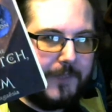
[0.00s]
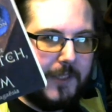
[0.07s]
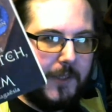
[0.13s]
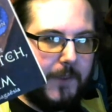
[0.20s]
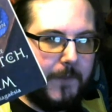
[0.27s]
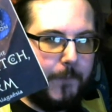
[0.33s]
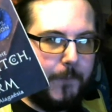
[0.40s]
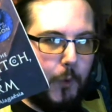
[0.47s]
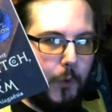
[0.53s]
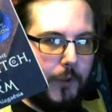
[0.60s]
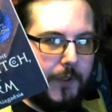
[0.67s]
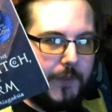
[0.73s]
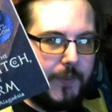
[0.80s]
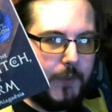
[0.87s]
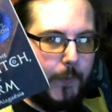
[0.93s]
the Fork,
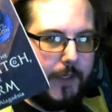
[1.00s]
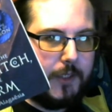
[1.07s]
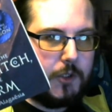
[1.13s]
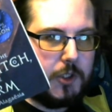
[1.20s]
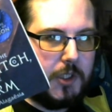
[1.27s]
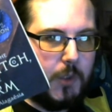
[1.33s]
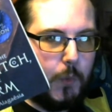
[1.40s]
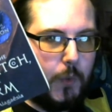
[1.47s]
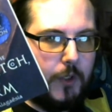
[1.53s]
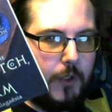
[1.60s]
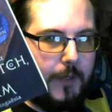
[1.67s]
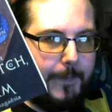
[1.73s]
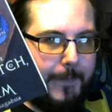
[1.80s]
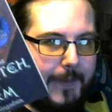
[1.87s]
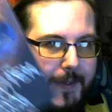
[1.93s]
the Witch, and the
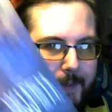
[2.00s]
Worm.